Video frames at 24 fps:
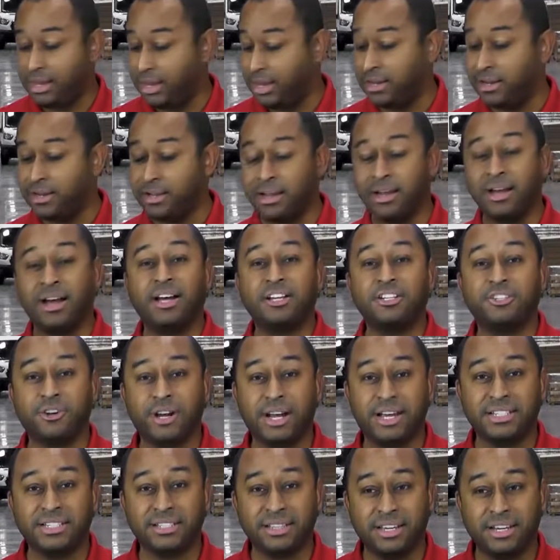And in the
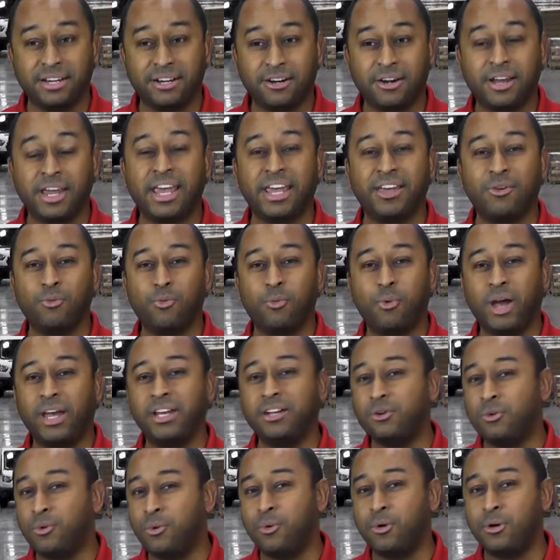contrast there, a
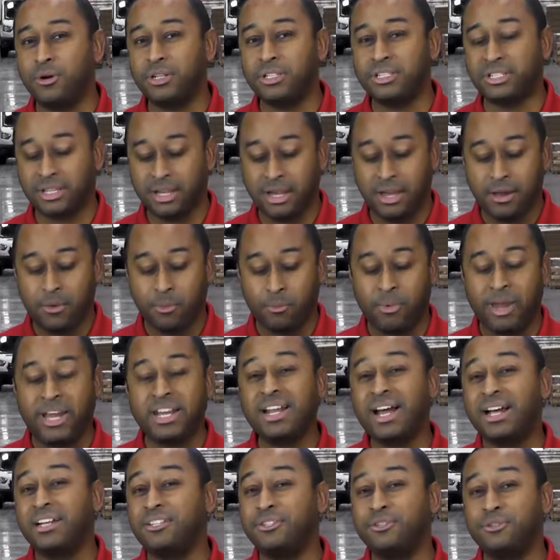white quartz may
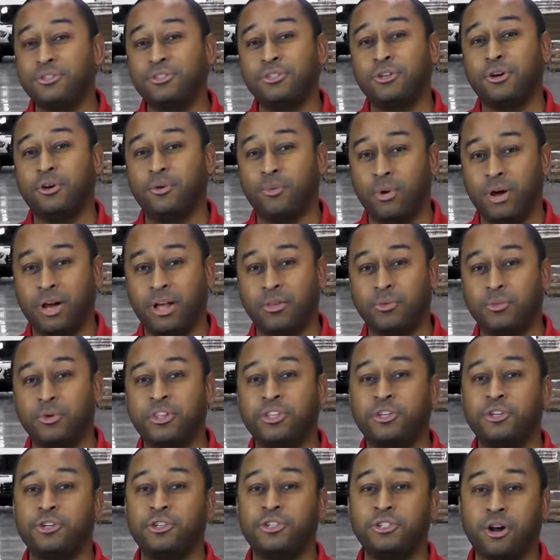not do so well
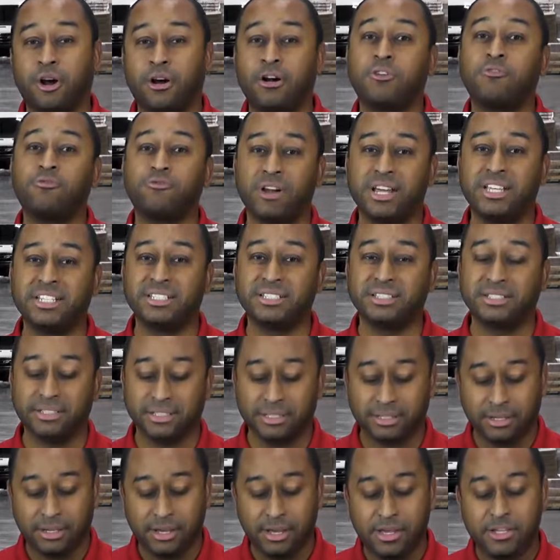with your dark
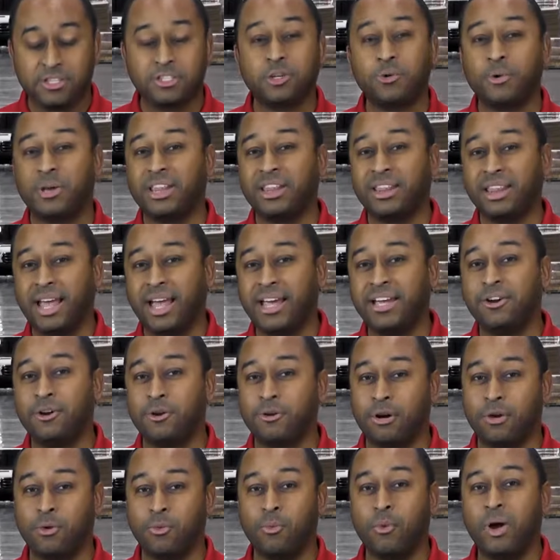resins. So a light
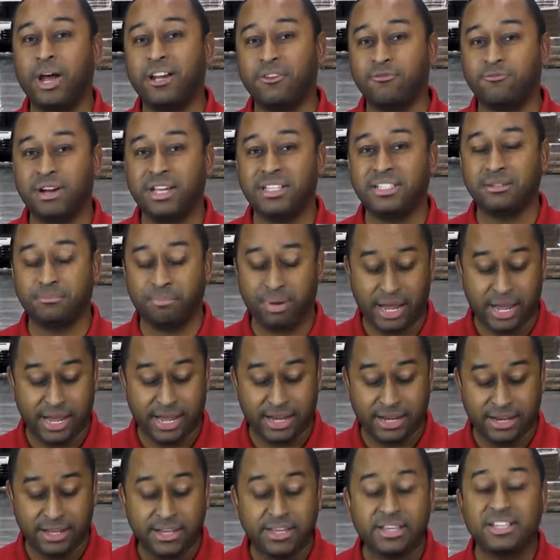or a white resin
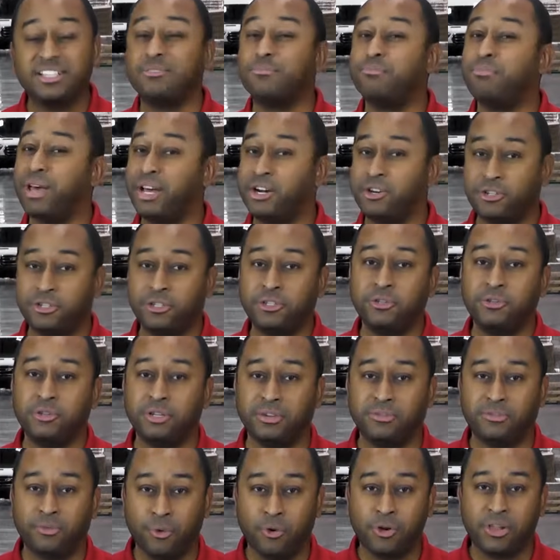pad is better
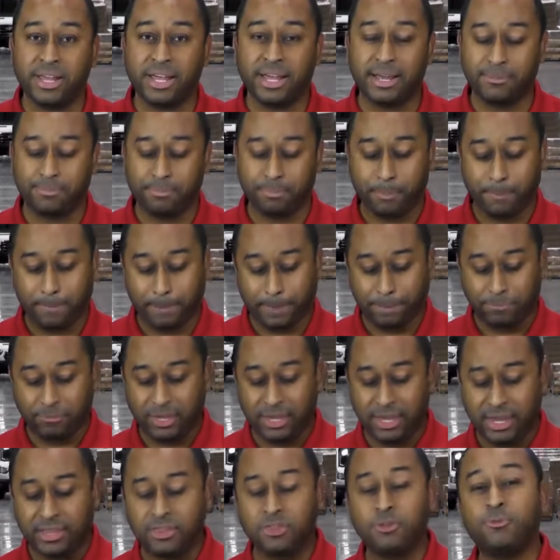suited for that.
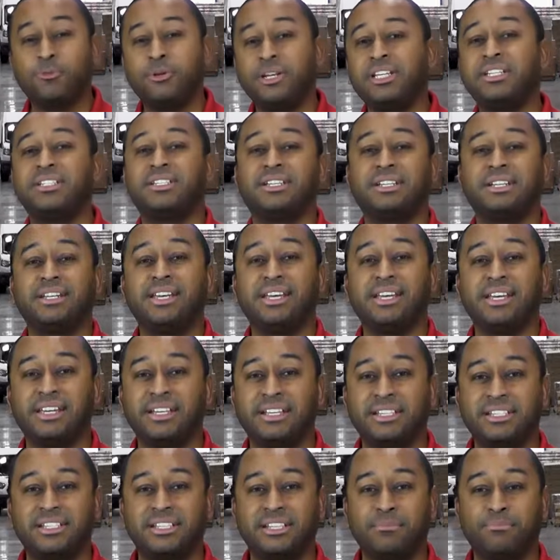And the reason
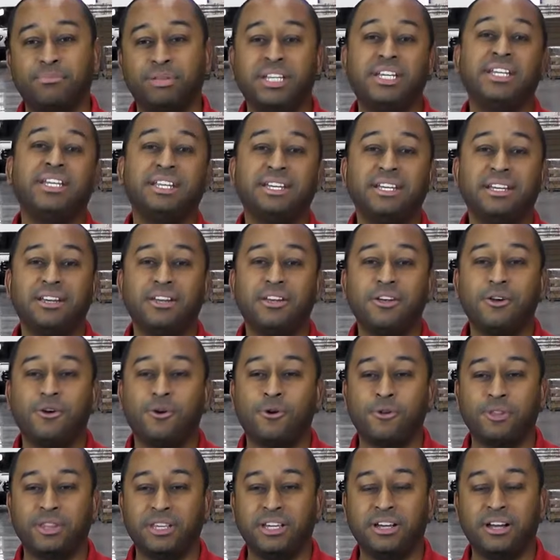is the bleeding
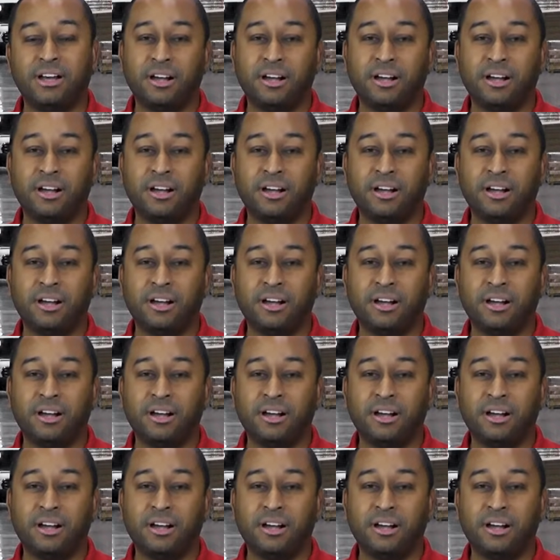or the